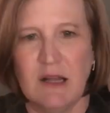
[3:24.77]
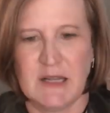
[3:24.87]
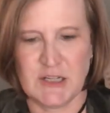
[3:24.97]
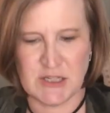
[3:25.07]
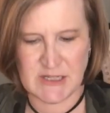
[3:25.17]

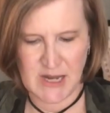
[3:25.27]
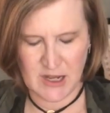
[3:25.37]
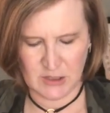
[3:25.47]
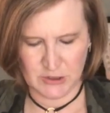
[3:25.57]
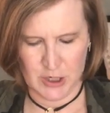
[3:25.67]
Let's just take
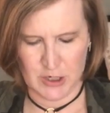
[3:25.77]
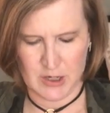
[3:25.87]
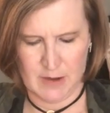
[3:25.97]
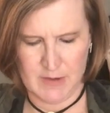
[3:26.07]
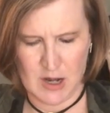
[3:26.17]
a look.
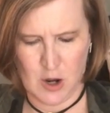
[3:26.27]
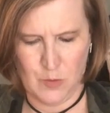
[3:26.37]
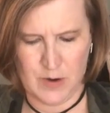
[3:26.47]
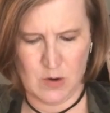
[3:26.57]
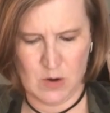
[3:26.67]
I'm gonna
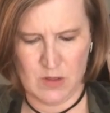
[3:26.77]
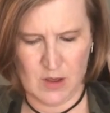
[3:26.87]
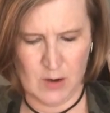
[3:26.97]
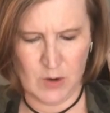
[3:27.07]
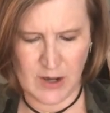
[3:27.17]
open
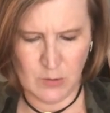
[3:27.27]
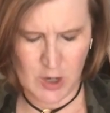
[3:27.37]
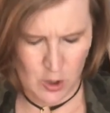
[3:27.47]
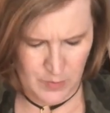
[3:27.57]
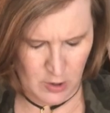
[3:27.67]
I don't, don't want
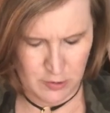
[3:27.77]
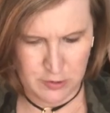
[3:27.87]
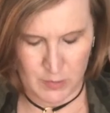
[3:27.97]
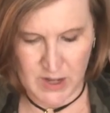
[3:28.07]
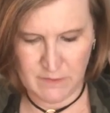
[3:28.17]
to open all
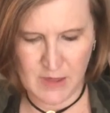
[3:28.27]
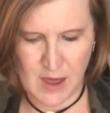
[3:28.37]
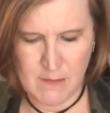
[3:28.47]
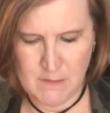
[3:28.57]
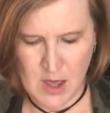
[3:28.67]
three of
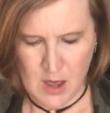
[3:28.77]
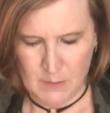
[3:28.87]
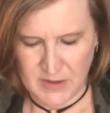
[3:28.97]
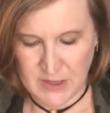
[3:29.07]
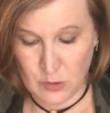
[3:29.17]
them,
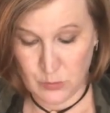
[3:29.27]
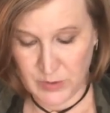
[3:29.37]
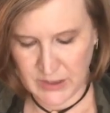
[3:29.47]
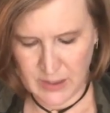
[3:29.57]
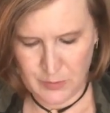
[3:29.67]
but they're
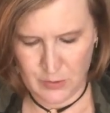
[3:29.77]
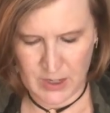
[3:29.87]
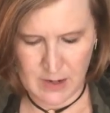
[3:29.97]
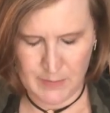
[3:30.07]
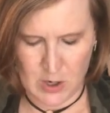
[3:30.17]
really
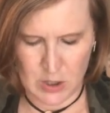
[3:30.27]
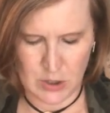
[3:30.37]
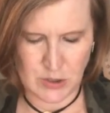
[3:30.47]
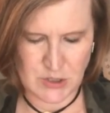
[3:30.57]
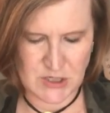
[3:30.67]
pretty
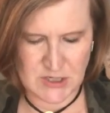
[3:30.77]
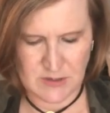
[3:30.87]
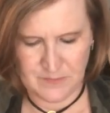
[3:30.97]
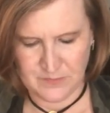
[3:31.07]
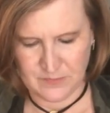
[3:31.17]
bars
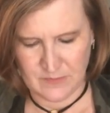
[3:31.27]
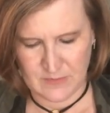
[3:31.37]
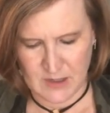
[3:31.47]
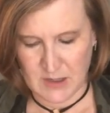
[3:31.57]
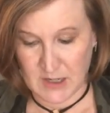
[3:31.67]

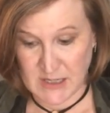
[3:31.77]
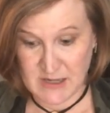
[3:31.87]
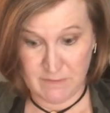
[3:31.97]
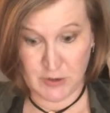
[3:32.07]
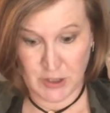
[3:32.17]
because
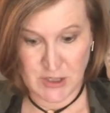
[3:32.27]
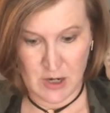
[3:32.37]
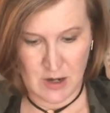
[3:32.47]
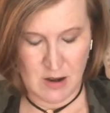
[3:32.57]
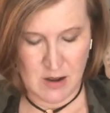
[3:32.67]
I've looked on,
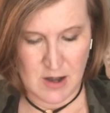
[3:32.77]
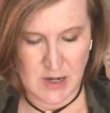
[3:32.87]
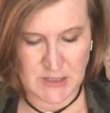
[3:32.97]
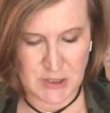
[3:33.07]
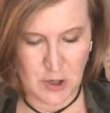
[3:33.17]
on
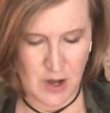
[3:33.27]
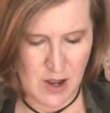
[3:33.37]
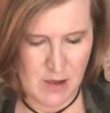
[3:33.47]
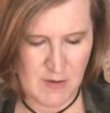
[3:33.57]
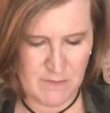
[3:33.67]

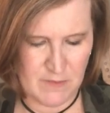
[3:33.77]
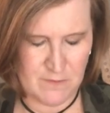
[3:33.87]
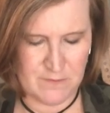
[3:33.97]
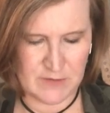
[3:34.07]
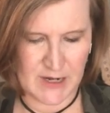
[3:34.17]
Instagram. I've been,
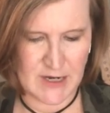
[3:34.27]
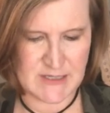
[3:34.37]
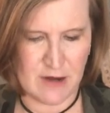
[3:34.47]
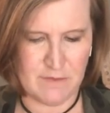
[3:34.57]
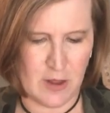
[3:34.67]
like I
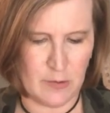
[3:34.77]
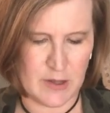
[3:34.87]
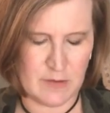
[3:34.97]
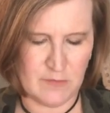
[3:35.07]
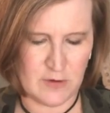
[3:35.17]
said, following
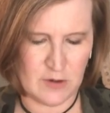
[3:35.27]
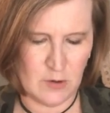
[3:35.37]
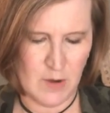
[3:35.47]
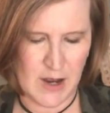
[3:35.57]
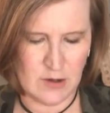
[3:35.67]
them for a little
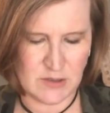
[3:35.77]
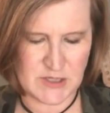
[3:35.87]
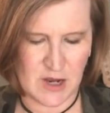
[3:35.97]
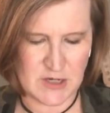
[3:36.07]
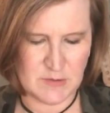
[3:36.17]
while. So
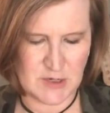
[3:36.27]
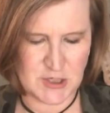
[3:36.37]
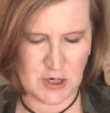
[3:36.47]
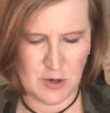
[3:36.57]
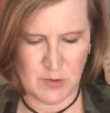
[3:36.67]
I just want to
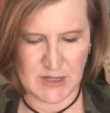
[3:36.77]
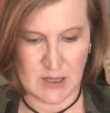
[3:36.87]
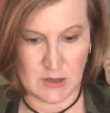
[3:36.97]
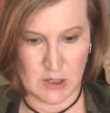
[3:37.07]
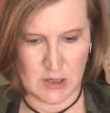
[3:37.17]
show you what they
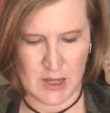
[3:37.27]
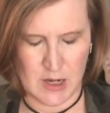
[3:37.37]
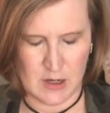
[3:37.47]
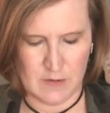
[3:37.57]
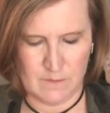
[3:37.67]
look like.